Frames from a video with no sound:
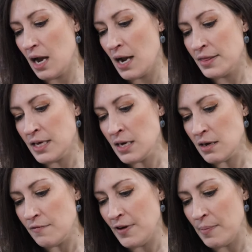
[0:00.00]
I
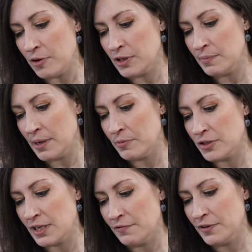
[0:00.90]
think Fiber Club
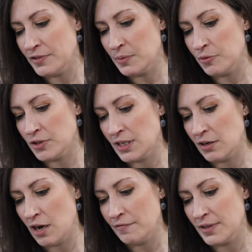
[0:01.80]
members get 15%
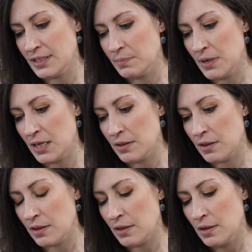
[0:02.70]
off this
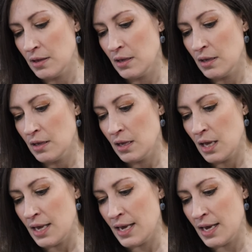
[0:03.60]
month.
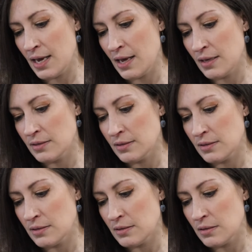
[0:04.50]
And
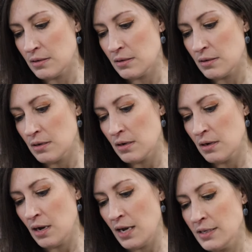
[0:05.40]

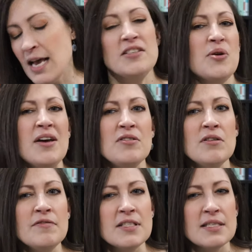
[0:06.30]
yeah, so I don't
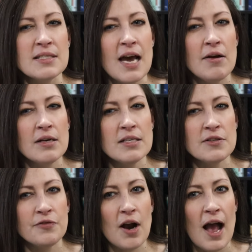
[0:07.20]
know if the discount is
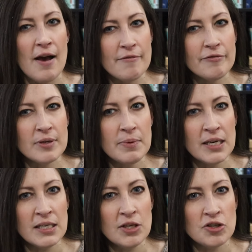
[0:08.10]
for
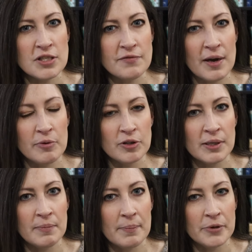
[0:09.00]
everybody or just Fiber
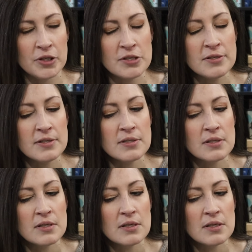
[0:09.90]
Club members.